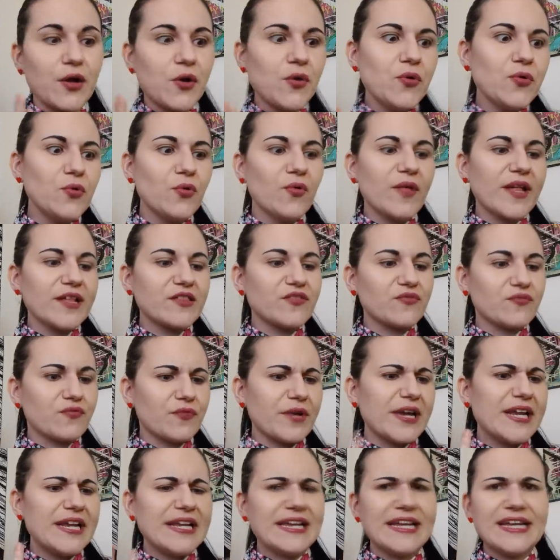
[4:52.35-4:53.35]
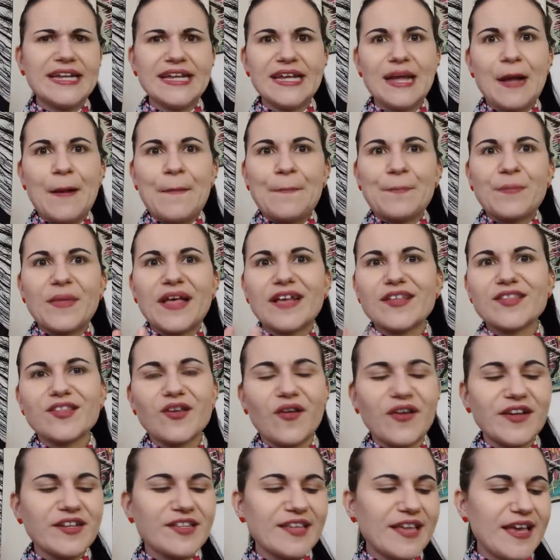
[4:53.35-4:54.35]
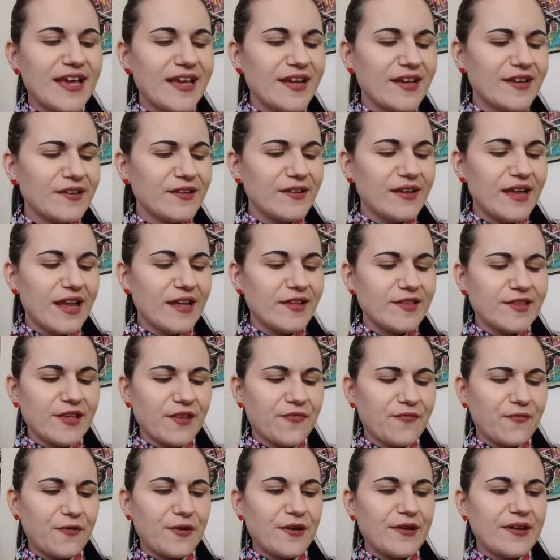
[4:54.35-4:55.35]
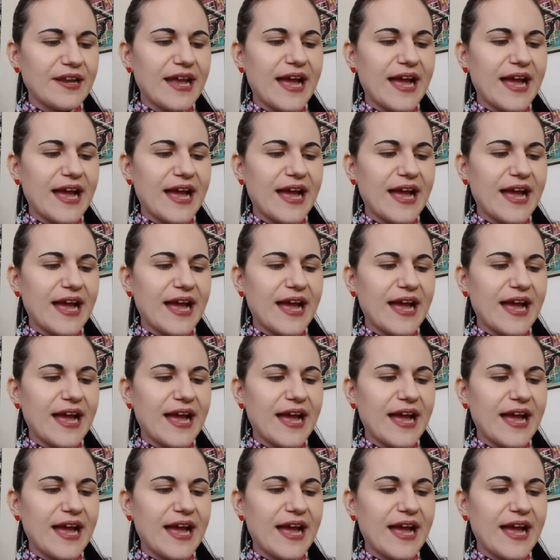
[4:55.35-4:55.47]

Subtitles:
oh, that's really exciting and different.